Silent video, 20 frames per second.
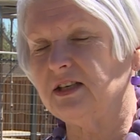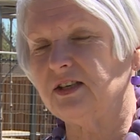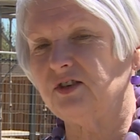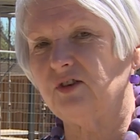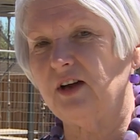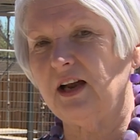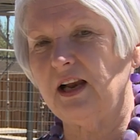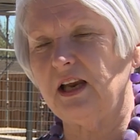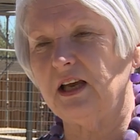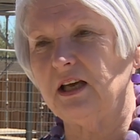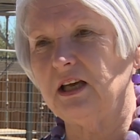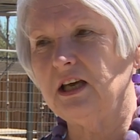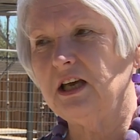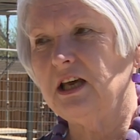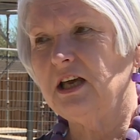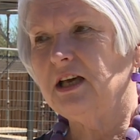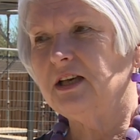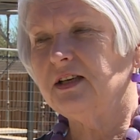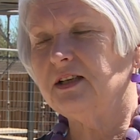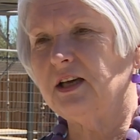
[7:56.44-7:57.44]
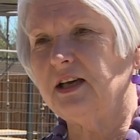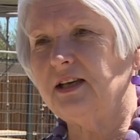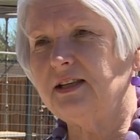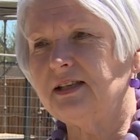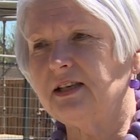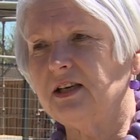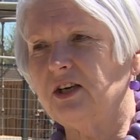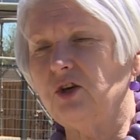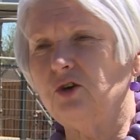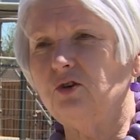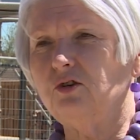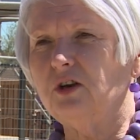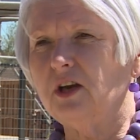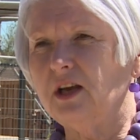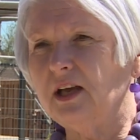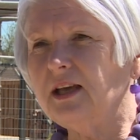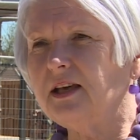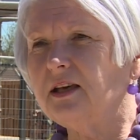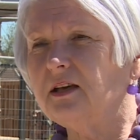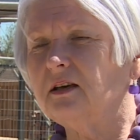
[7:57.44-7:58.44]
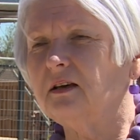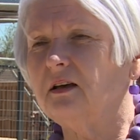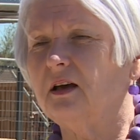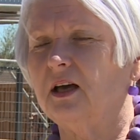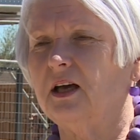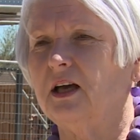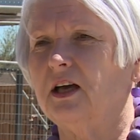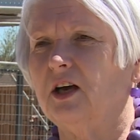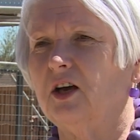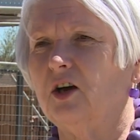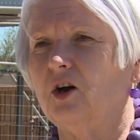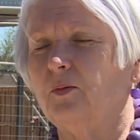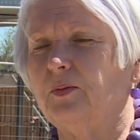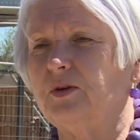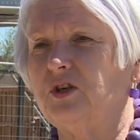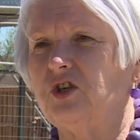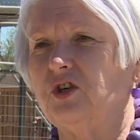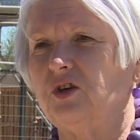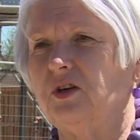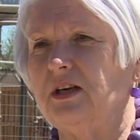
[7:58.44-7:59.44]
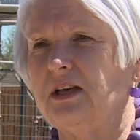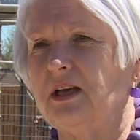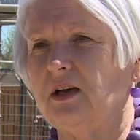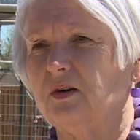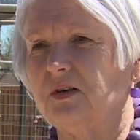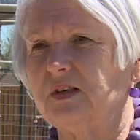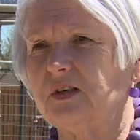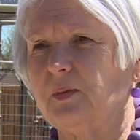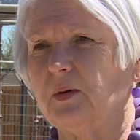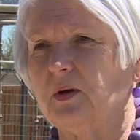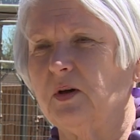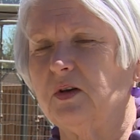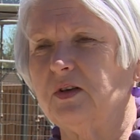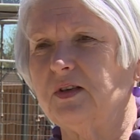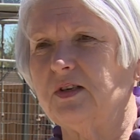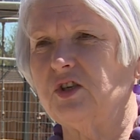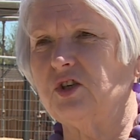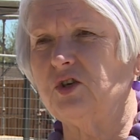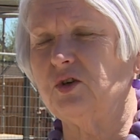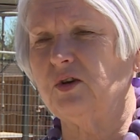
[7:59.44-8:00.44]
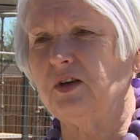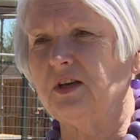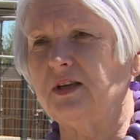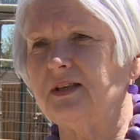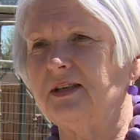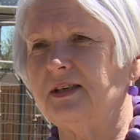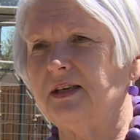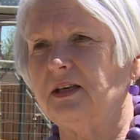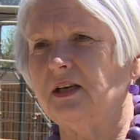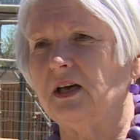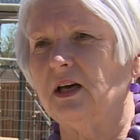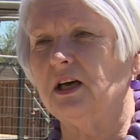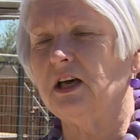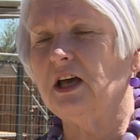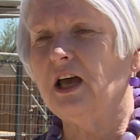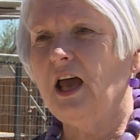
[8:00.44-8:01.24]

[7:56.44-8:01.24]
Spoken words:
Australia. So it's a unique opportunity, I suppose, to consider